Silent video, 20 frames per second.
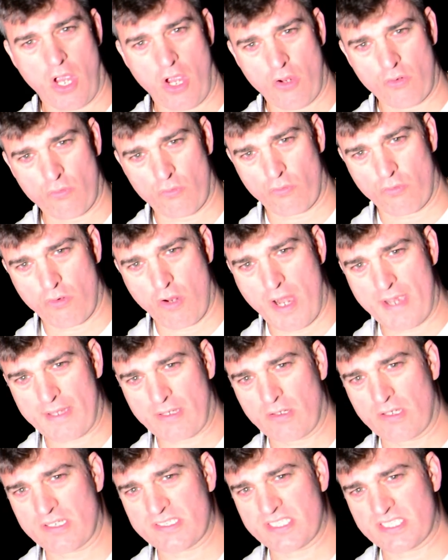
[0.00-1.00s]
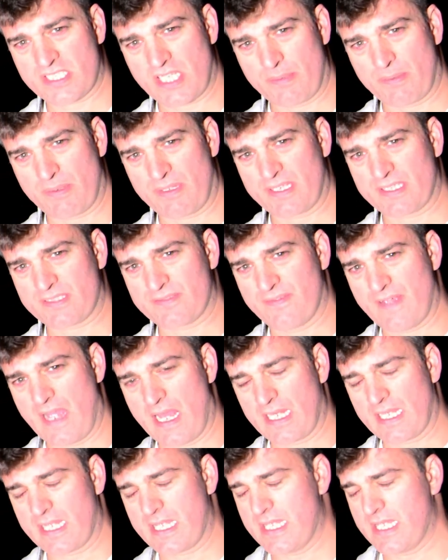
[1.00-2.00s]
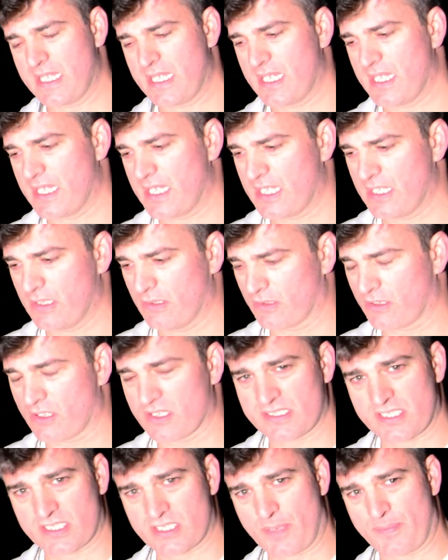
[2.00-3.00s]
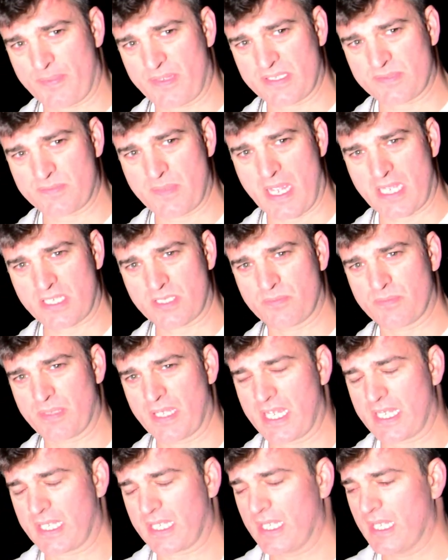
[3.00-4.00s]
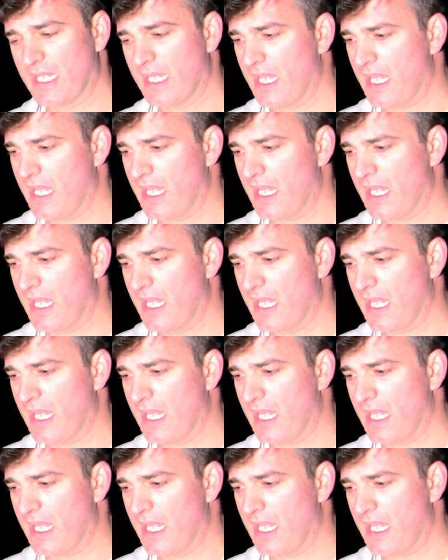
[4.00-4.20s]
right across the top of this valley here, or across the top of this mountain peak